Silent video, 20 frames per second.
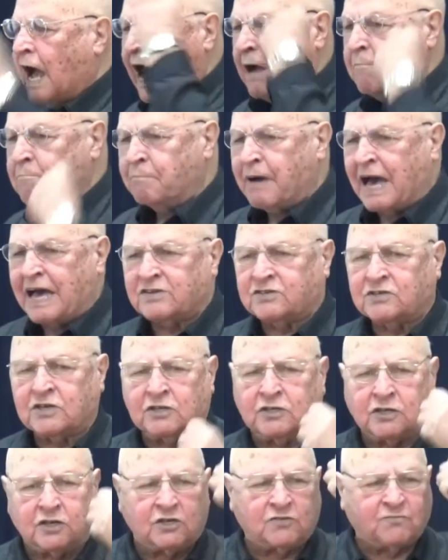
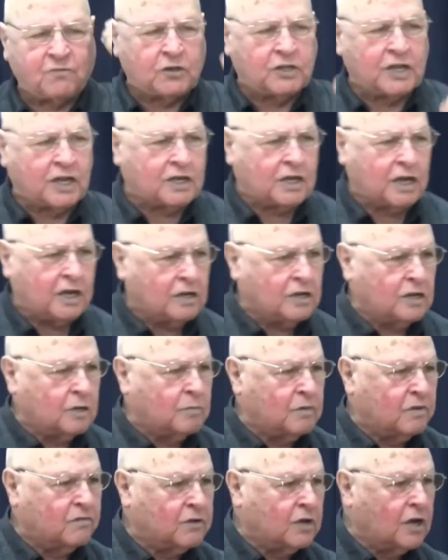ambassadors for the kingdom
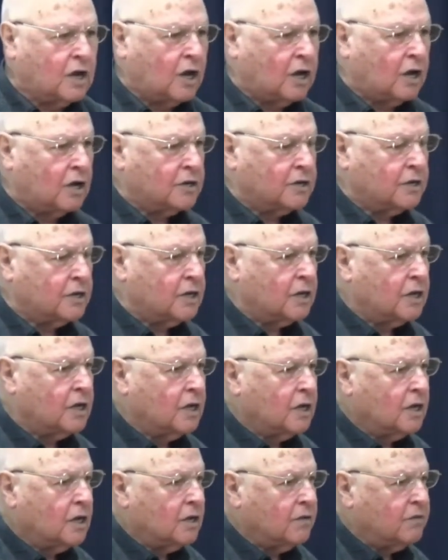of God.
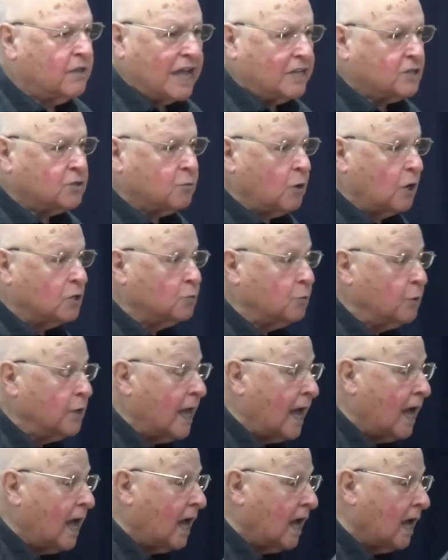That's what we
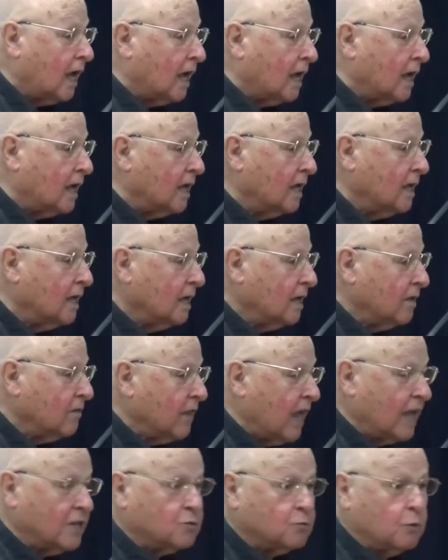are.
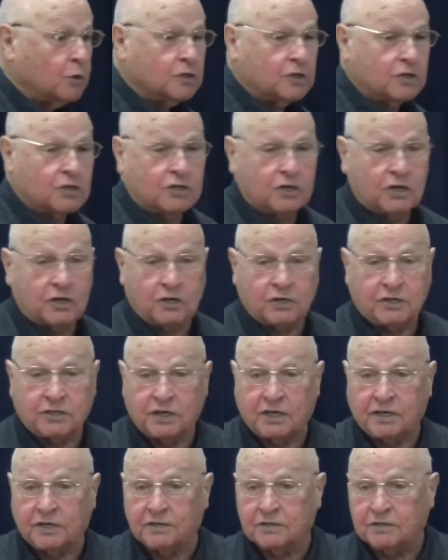That's what the church
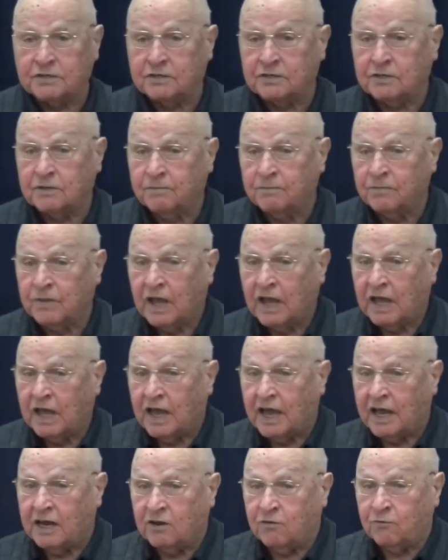is.
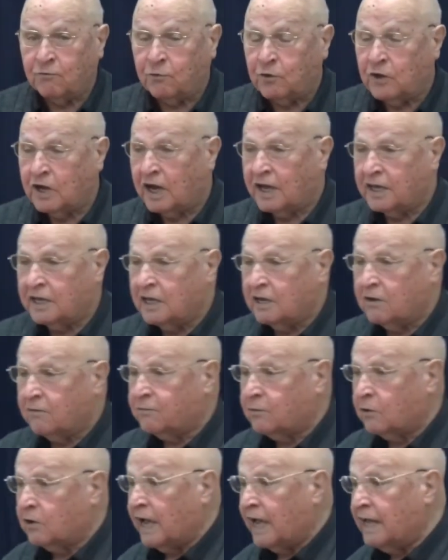And if we are here
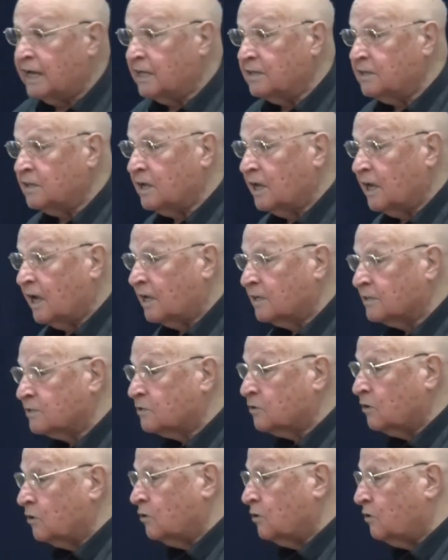for anything else,
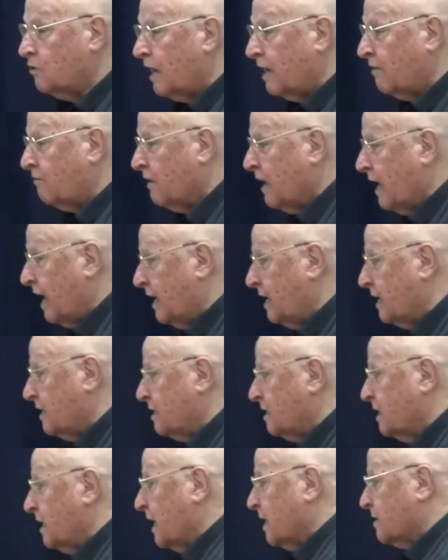or you have
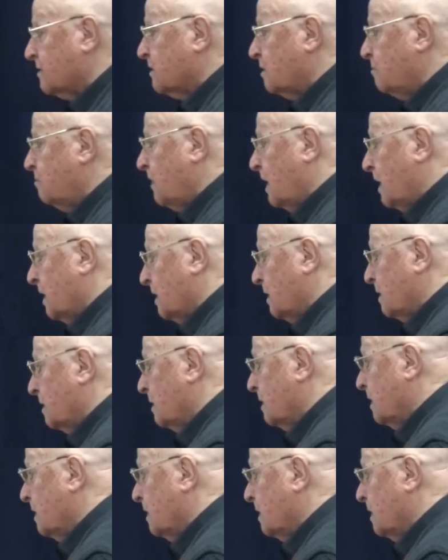anything else in mind,